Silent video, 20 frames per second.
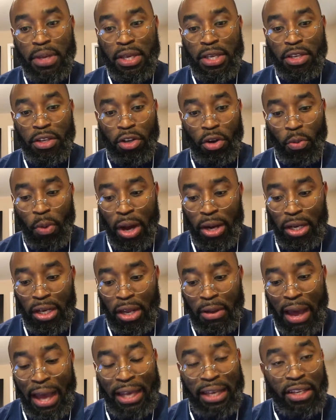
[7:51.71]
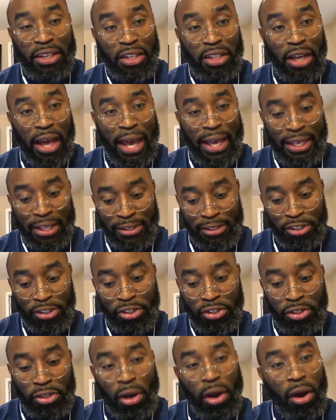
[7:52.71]
you know what? I can
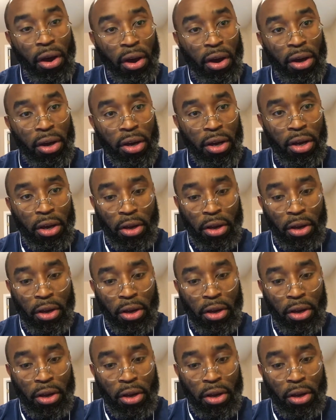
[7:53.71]
saw.